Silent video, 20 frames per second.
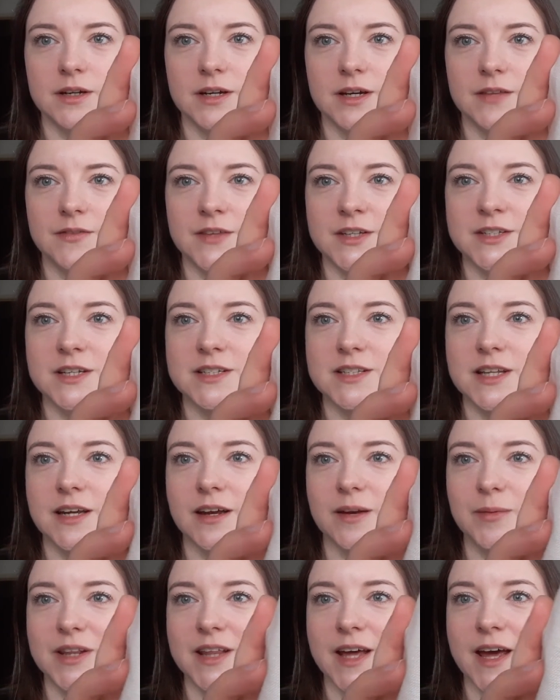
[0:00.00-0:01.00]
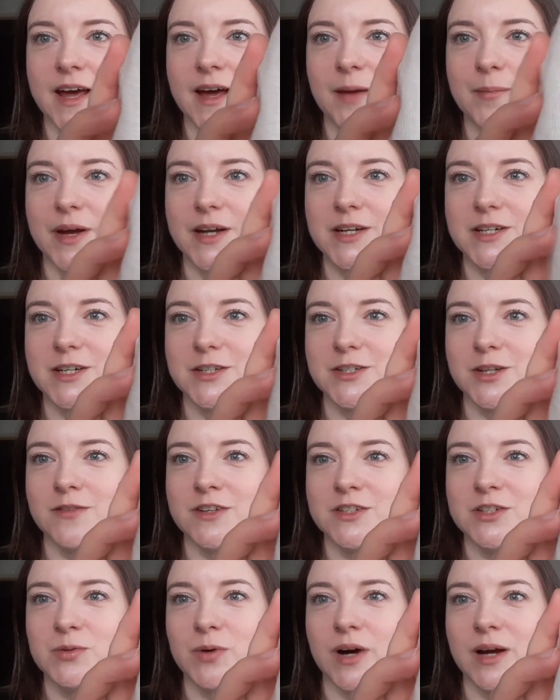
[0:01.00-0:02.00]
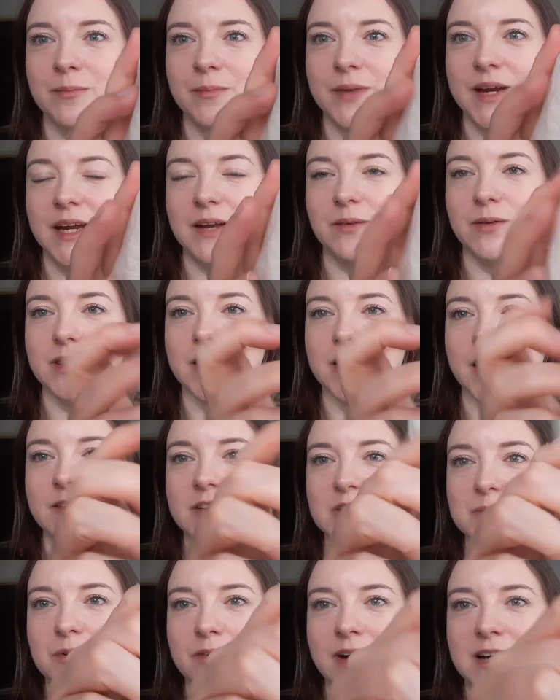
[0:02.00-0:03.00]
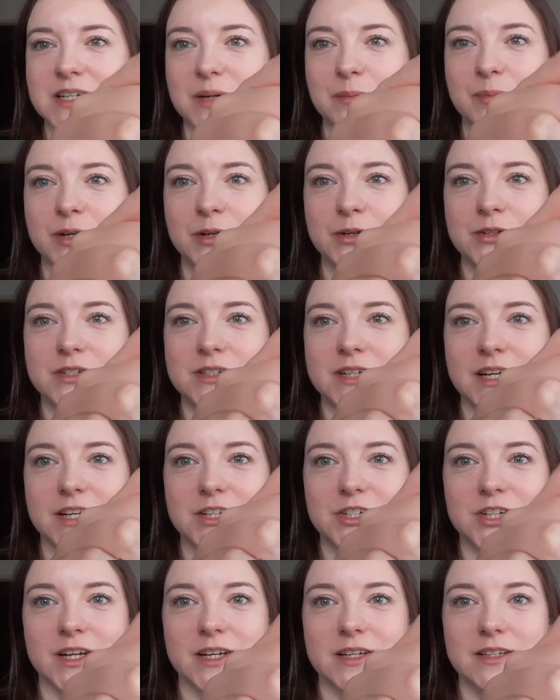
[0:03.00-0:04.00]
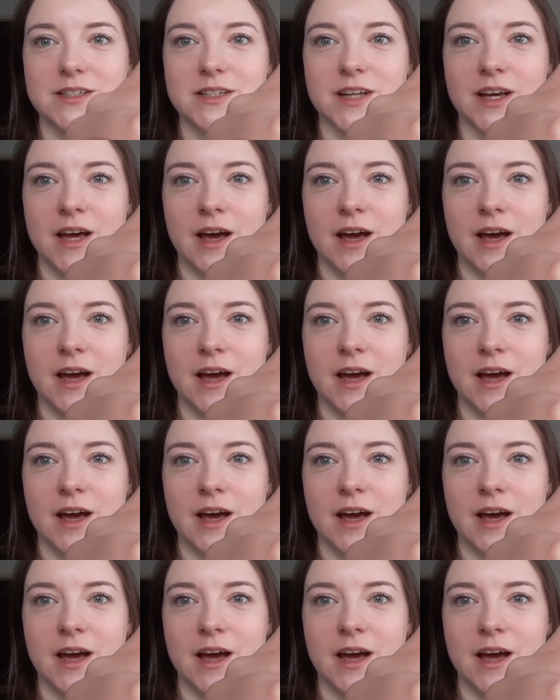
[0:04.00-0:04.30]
This is going to be the airbender. So this is what I mean with like the sporadic blue stitches.